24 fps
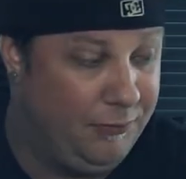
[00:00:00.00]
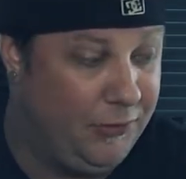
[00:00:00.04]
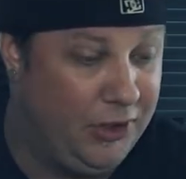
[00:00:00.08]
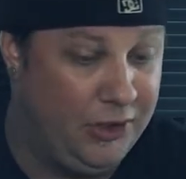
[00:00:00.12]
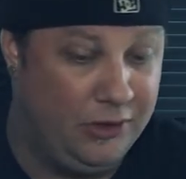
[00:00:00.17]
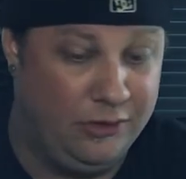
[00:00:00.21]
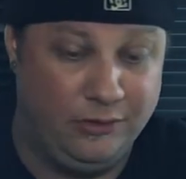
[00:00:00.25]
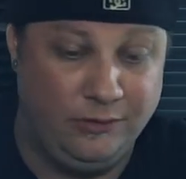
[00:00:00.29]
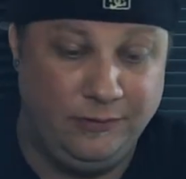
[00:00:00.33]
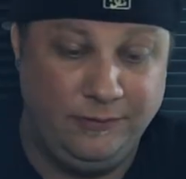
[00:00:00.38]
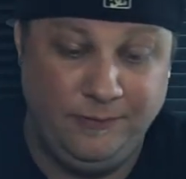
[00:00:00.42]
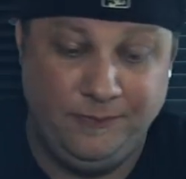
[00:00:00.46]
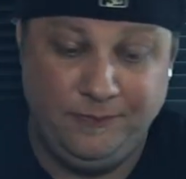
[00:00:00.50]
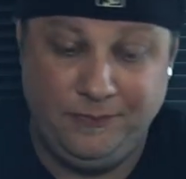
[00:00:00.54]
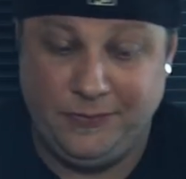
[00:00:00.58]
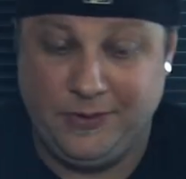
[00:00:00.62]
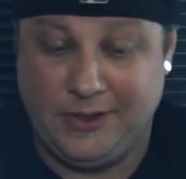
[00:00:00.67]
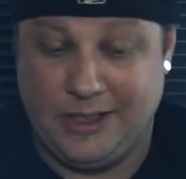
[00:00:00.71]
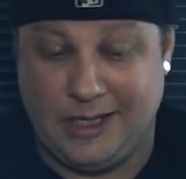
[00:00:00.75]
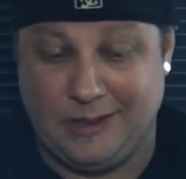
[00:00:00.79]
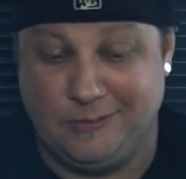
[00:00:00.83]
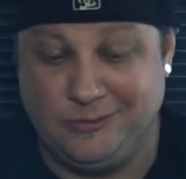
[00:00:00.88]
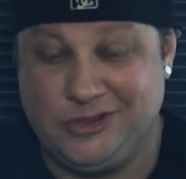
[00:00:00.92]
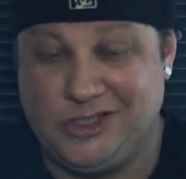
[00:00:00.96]
you know,
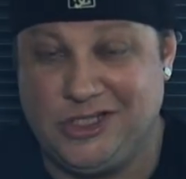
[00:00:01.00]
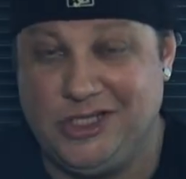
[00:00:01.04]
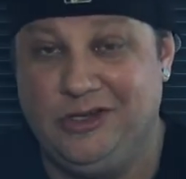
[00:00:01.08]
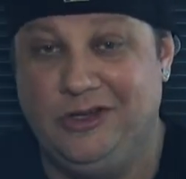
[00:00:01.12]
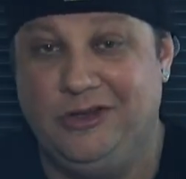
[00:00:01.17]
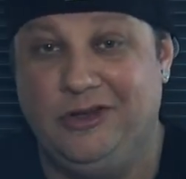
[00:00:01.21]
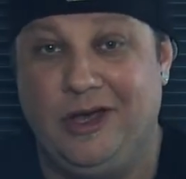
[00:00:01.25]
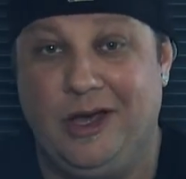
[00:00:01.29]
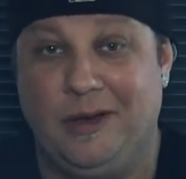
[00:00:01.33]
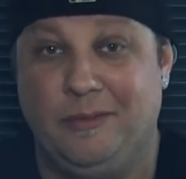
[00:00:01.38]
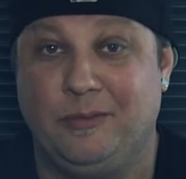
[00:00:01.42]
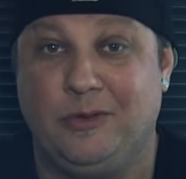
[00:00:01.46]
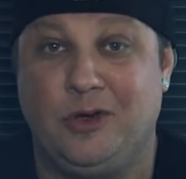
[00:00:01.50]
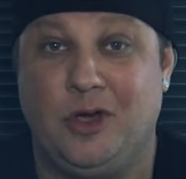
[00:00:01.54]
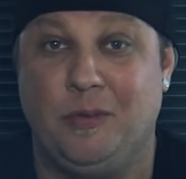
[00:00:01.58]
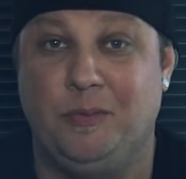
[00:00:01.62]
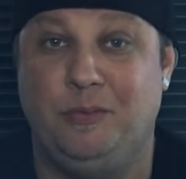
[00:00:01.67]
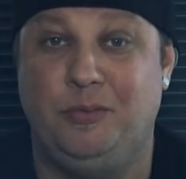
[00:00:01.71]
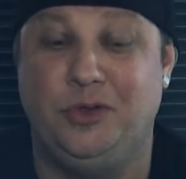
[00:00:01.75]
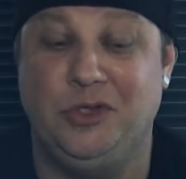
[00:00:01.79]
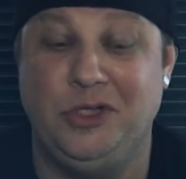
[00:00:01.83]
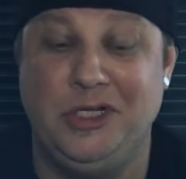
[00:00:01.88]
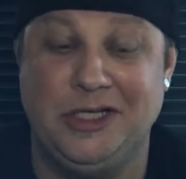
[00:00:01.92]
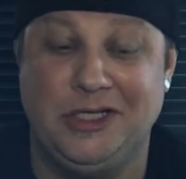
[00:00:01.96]
I'm
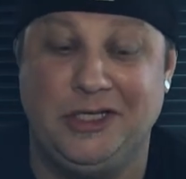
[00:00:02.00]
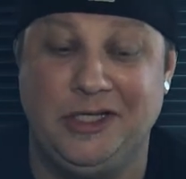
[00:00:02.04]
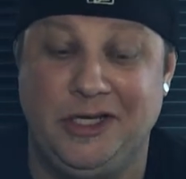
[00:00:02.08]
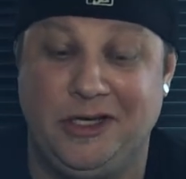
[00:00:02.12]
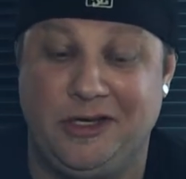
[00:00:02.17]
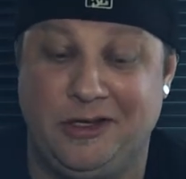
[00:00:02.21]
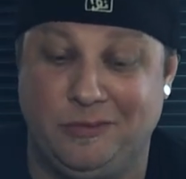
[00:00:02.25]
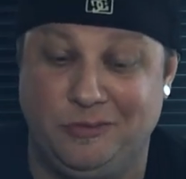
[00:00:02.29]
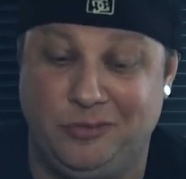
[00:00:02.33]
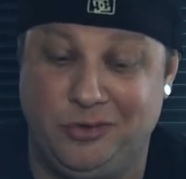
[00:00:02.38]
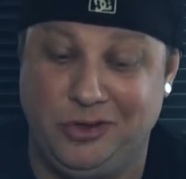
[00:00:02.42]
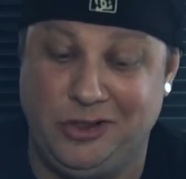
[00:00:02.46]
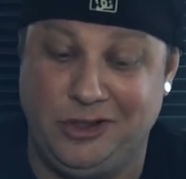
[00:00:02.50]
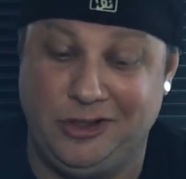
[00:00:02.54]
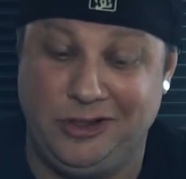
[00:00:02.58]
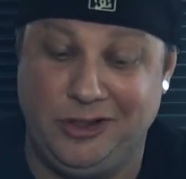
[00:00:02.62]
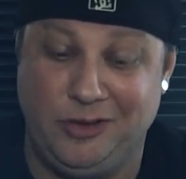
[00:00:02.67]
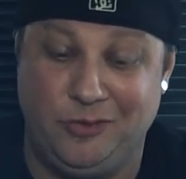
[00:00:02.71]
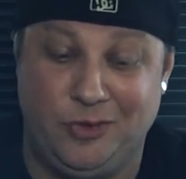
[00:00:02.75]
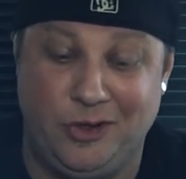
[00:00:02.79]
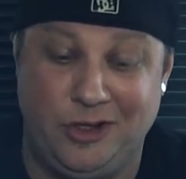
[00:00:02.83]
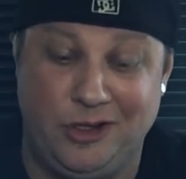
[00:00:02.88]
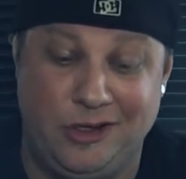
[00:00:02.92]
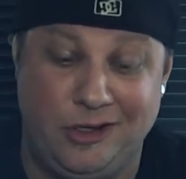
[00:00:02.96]
completely
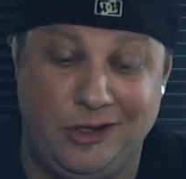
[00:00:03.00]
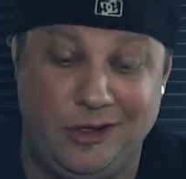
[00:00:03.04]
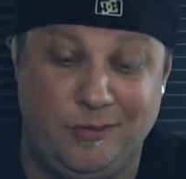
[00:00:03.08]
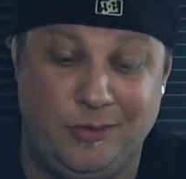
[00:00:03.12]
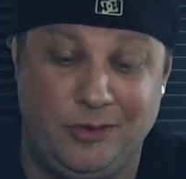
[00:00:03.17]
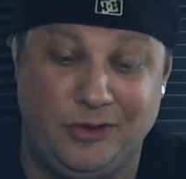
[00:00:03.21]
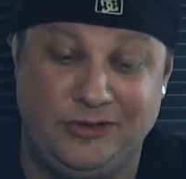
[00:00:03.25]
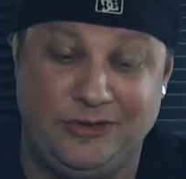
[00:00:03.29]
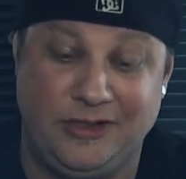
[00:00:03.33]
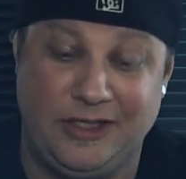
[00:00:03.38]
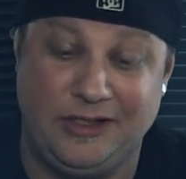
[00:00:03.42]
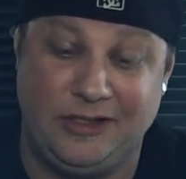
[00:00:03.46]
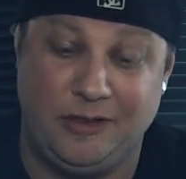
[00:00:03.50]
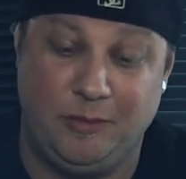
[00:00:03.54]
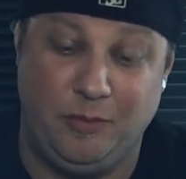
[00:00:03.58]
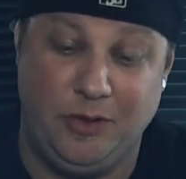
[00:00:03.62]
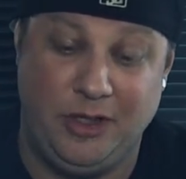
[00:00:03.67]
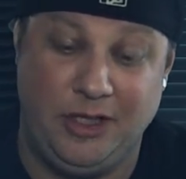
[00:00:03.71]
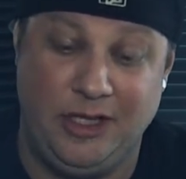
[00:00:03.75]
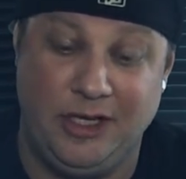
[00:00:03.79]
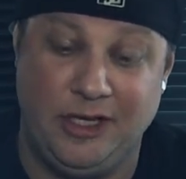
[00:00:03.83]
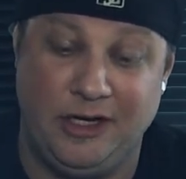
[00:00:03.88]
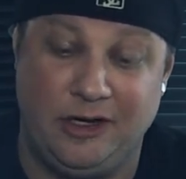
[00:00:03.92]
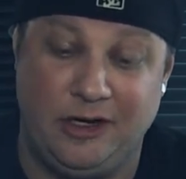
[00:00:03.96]
100% a
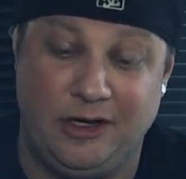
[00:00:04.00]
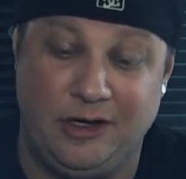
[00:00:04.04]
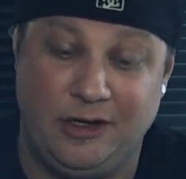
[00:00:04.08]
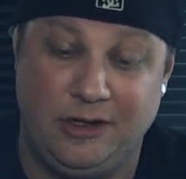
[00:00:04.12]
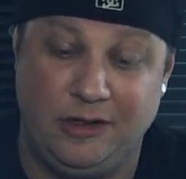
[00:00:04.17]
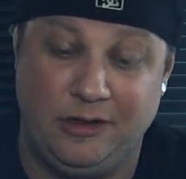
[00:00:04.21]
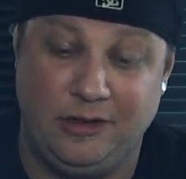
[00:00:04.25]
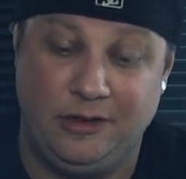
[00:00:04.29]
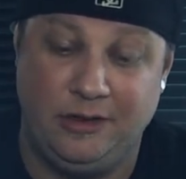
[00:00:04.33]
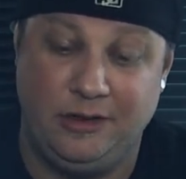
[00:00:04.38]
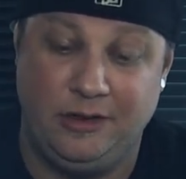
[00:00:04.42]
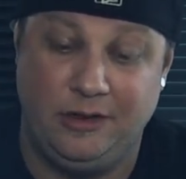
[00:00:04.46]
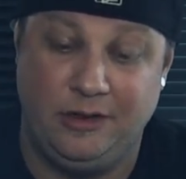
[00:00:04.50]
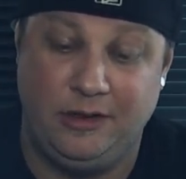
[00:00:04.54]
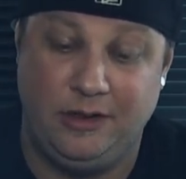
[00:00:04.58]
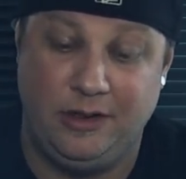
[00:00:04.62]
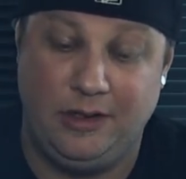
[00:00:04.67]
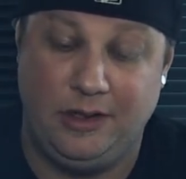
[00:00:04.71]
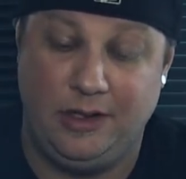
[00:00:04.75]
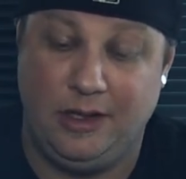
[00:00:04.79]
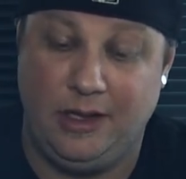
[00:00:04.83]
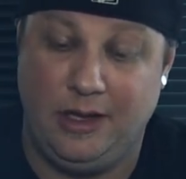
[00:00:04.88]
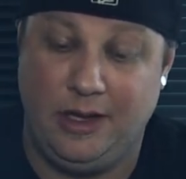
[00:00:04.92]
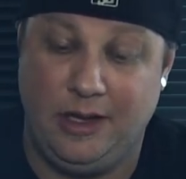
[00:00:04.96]
beginner,
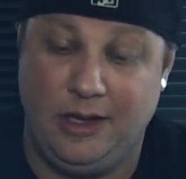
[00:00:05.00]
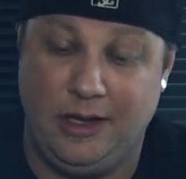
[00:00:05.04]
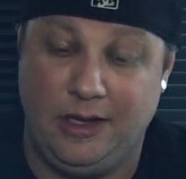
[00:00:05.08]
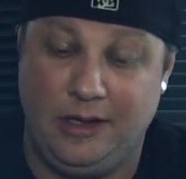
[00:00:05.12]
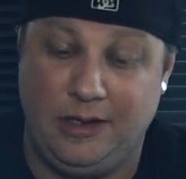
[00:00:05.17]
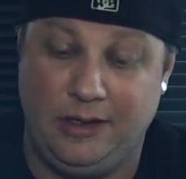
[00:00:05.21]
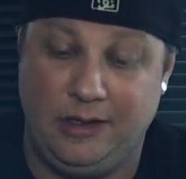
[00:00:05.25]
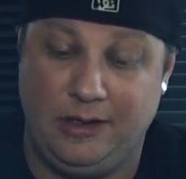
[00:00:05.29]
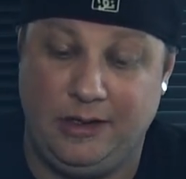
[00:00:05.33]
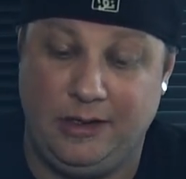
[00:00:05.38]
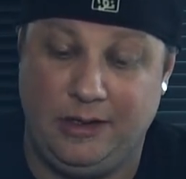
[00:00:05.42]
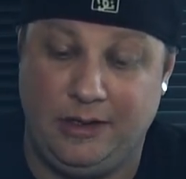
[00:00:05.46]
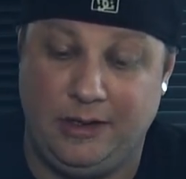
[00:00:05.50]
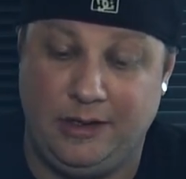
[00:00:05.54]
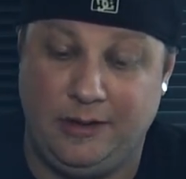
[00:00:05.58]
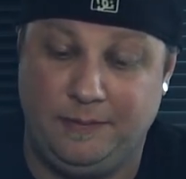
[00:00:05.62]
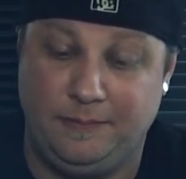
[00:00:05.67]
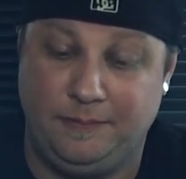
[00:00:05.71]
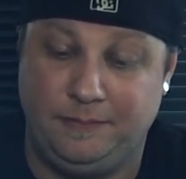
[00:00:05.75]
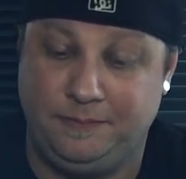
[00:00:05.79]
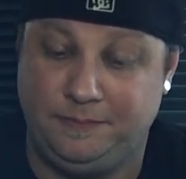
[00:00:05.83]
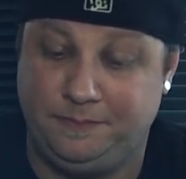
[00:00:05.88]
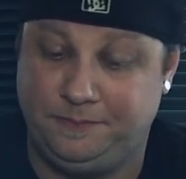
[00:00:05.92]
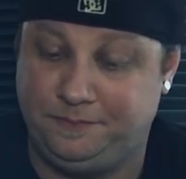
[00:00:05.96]

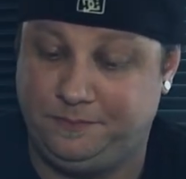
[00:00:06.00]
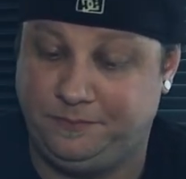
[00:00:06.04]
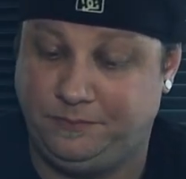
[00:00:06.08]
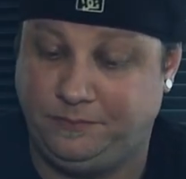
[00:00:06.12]
and